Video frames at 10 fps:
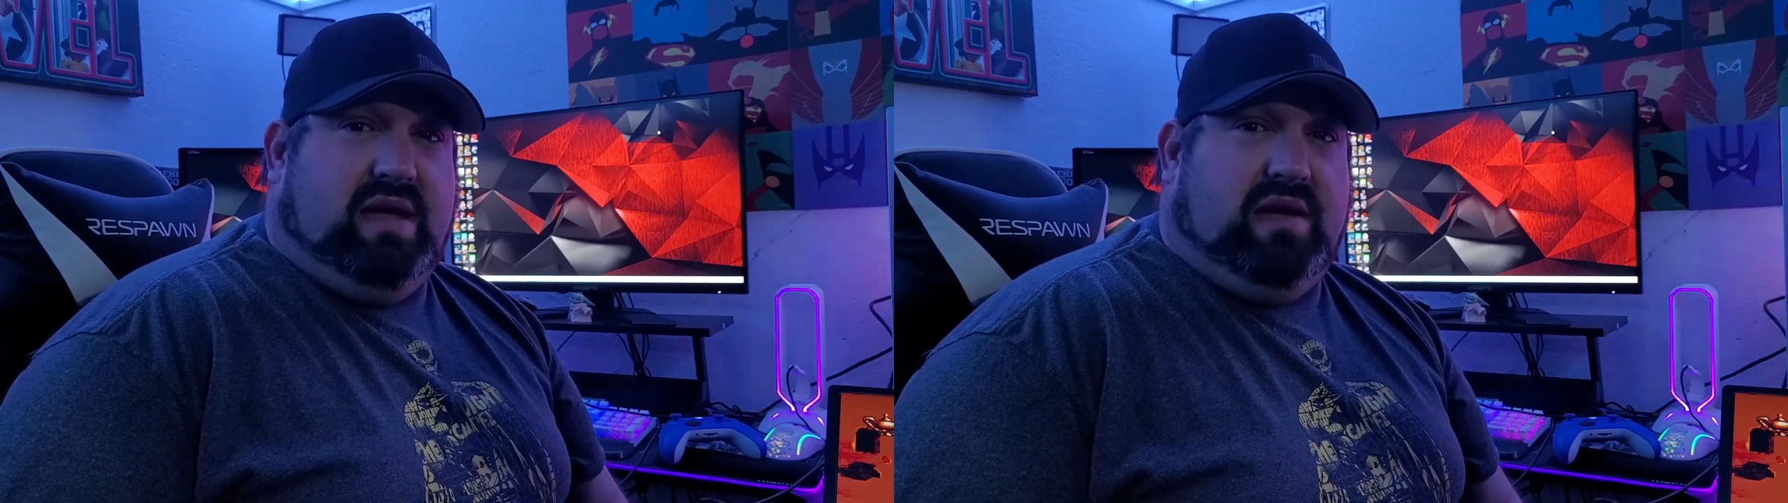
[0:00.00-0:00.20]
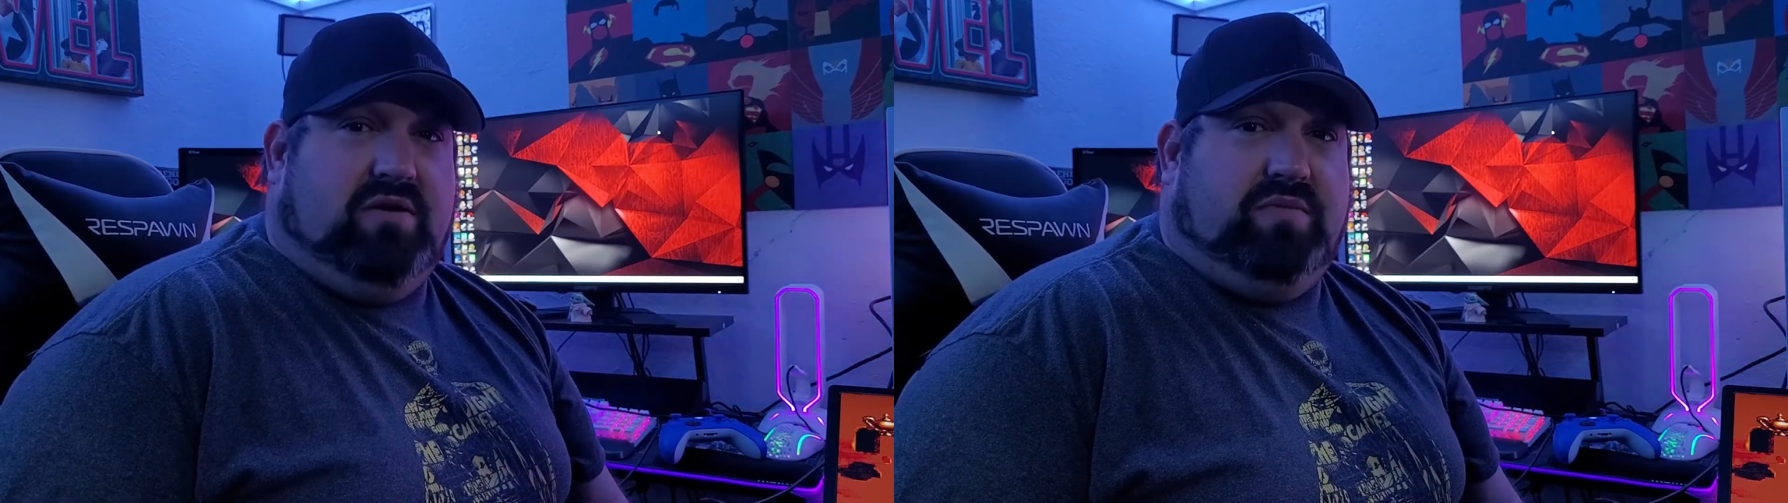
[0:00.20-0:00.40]

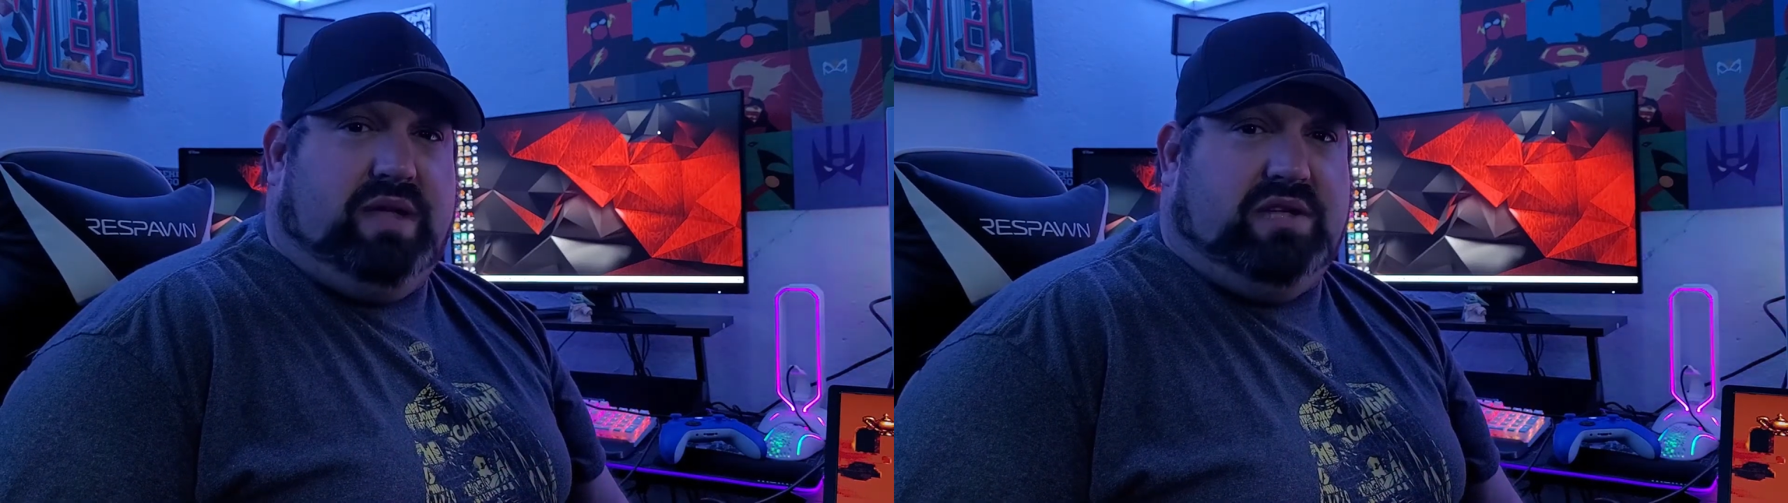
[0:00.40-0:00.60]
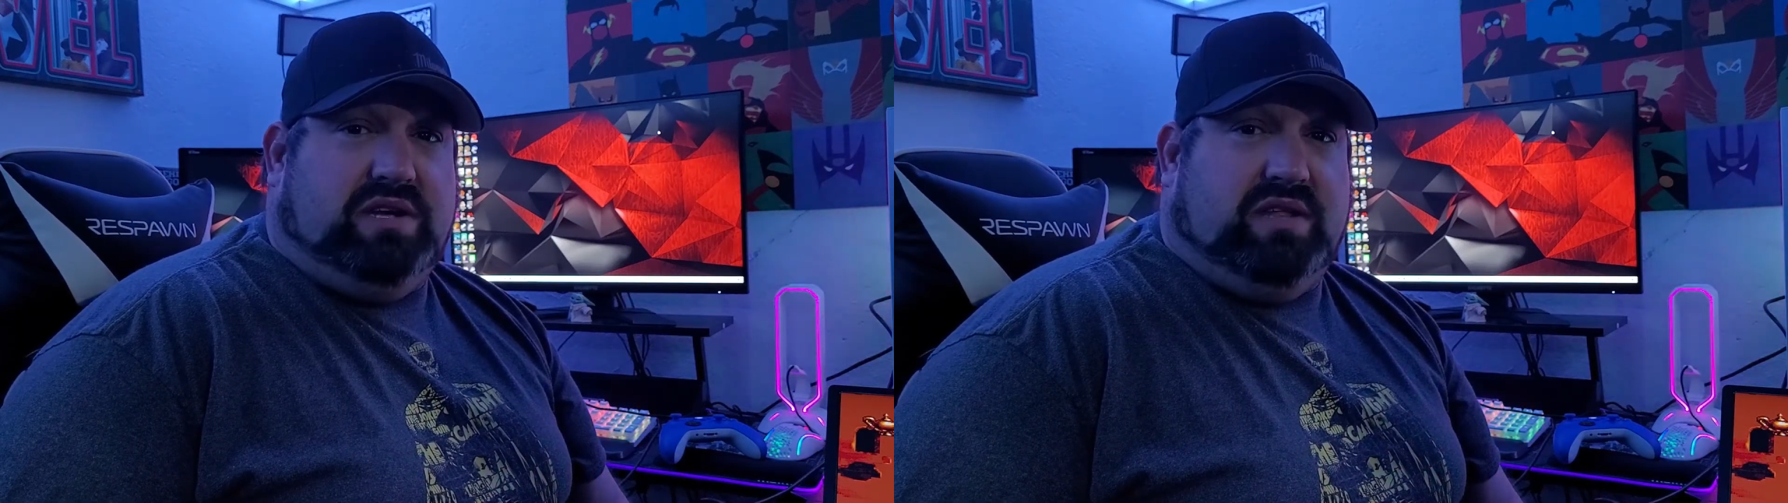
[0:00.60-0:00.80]
I hope to
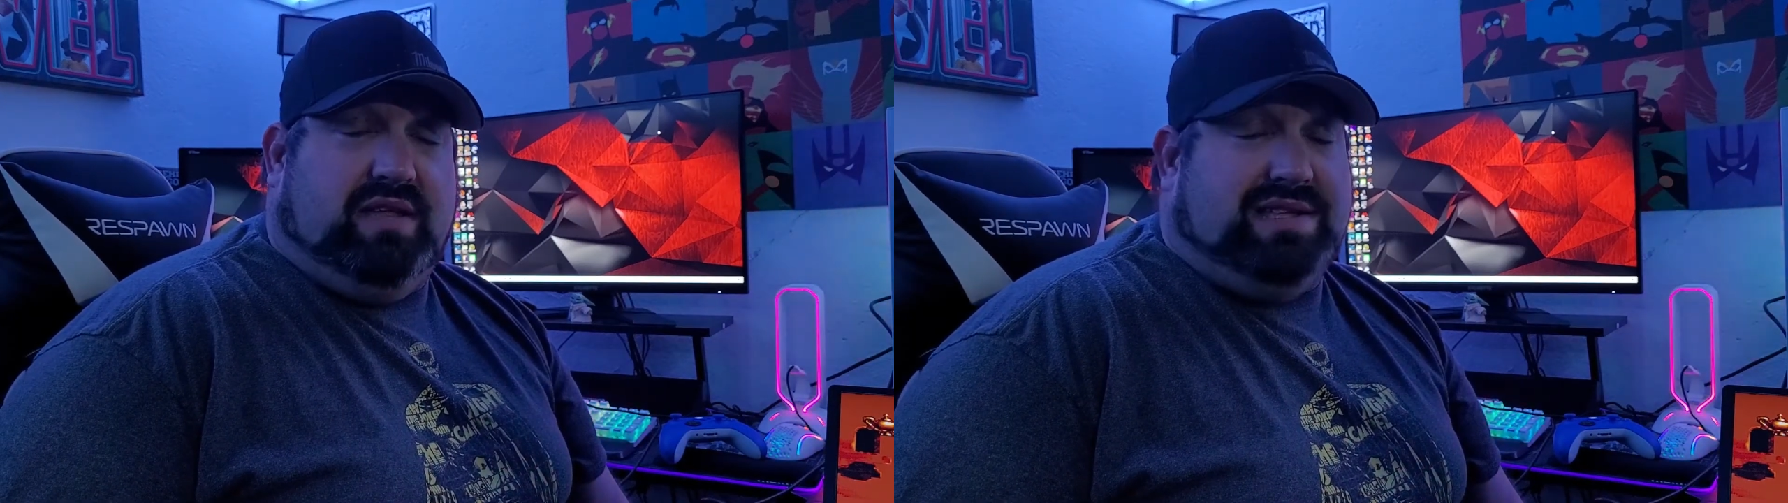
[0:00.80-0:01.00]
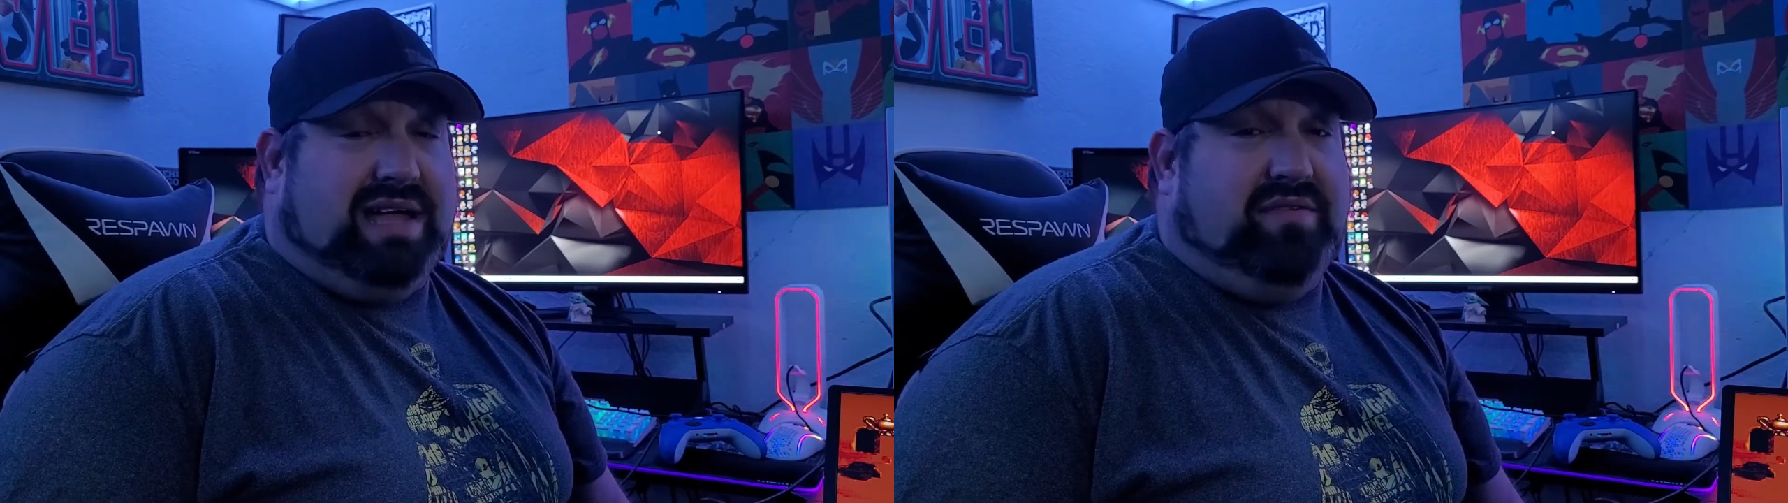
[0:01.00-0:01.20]
catch you on the
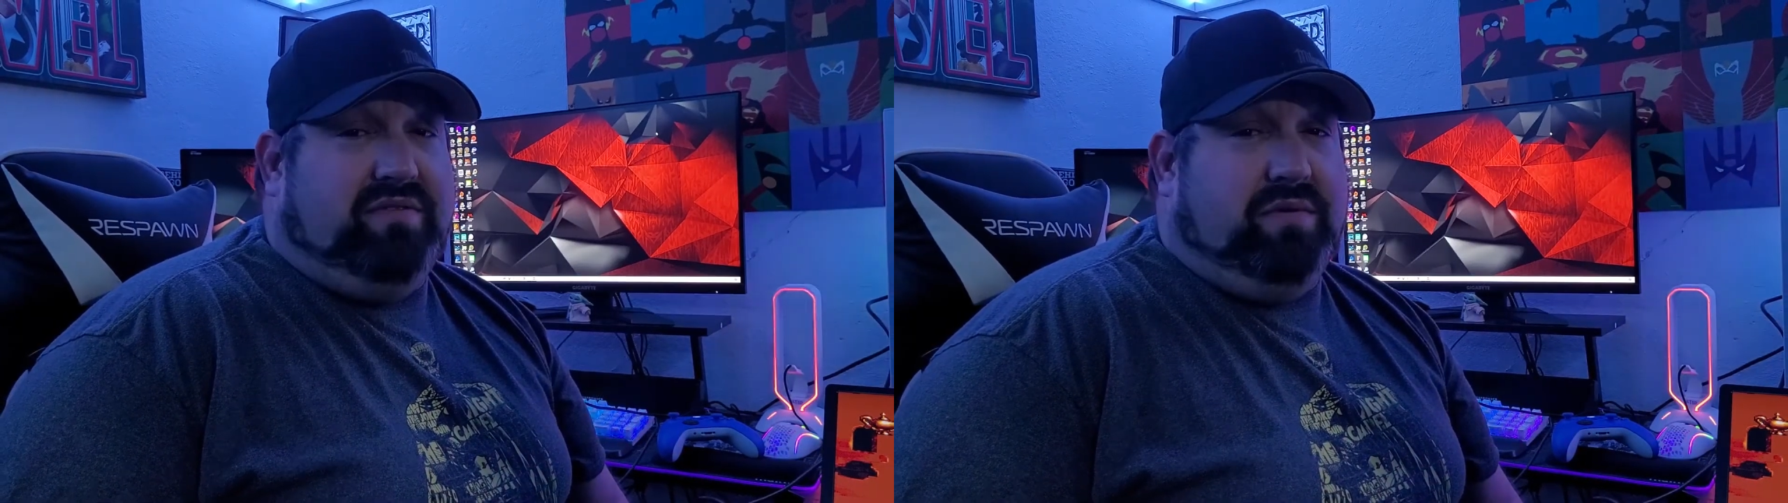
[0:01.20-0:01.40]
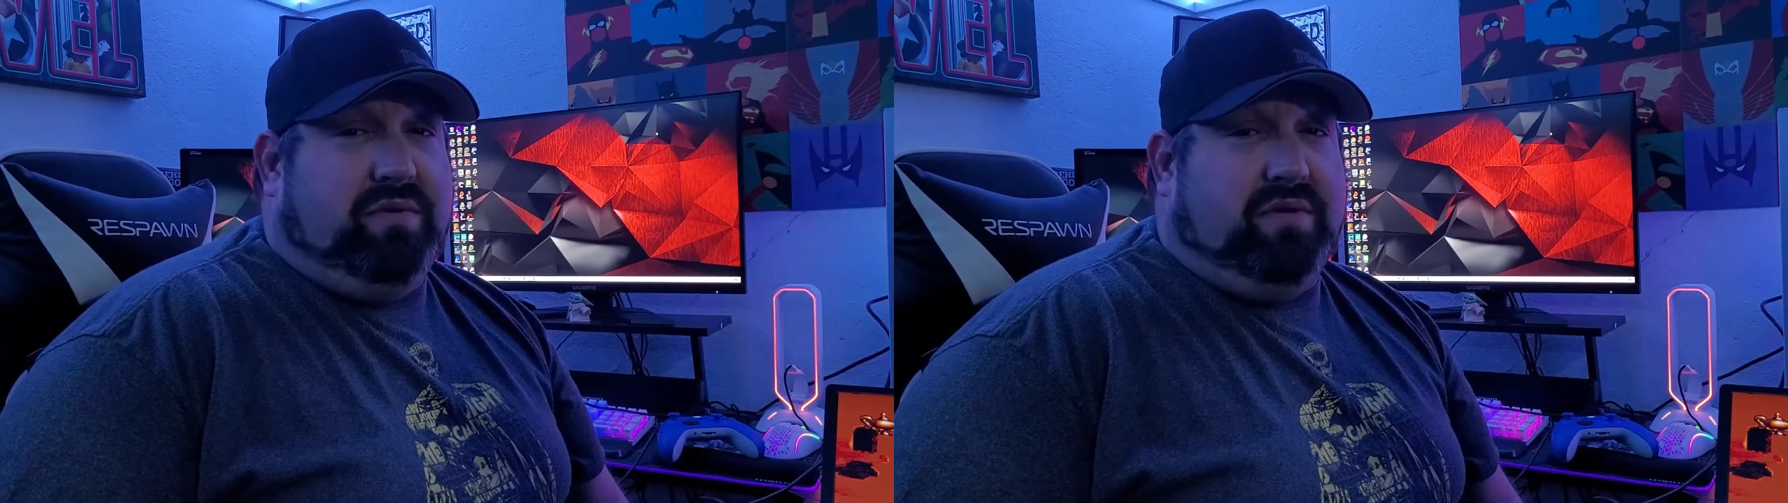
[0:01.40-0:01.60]
next live
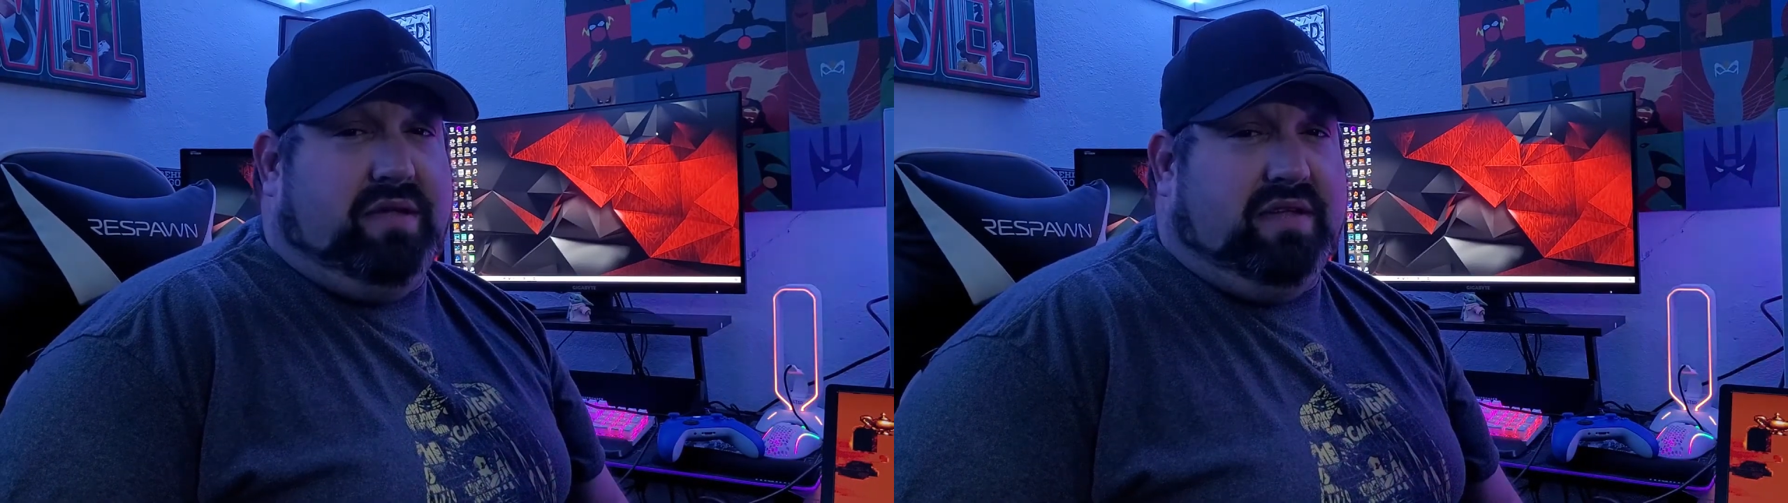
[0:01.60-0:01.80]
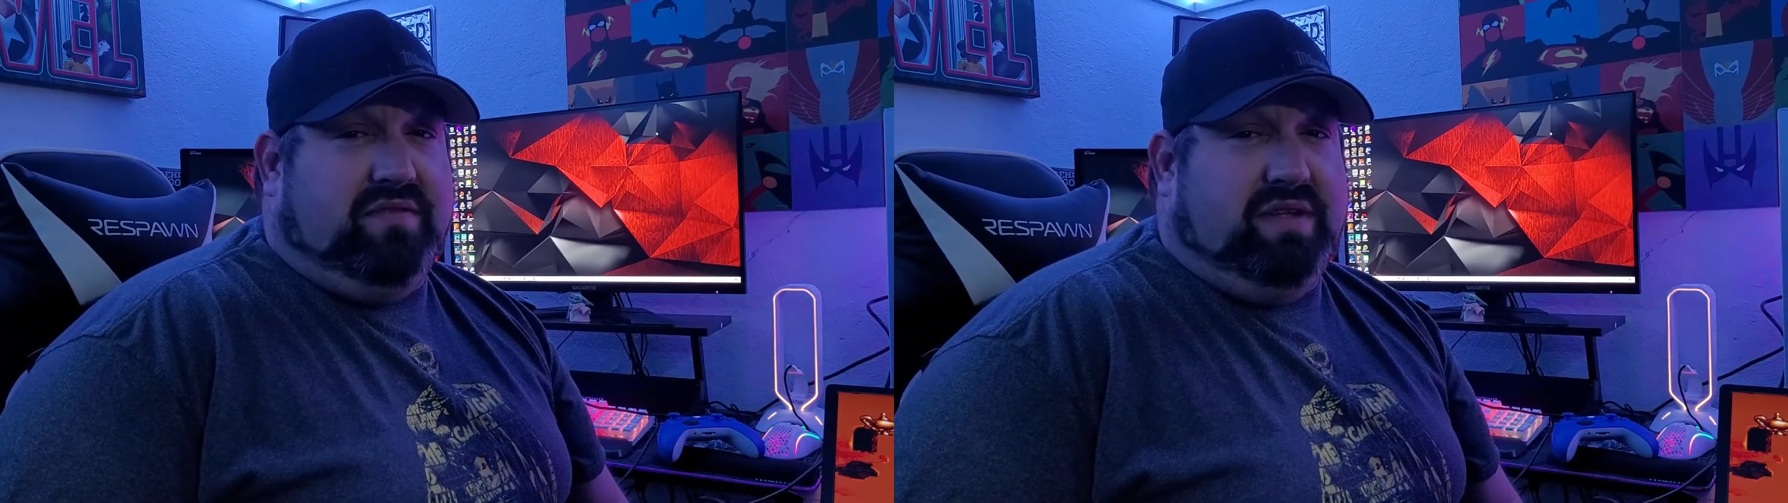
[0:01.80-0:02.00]
stream or the
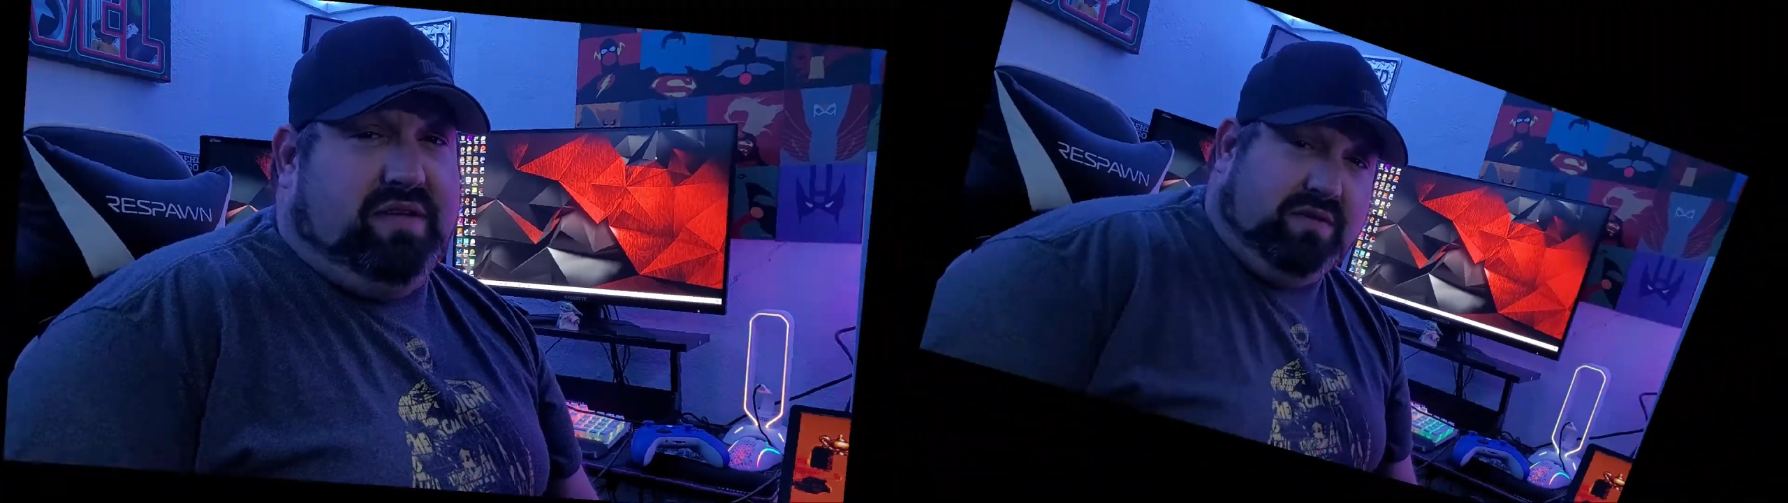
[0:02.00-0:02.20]
next video.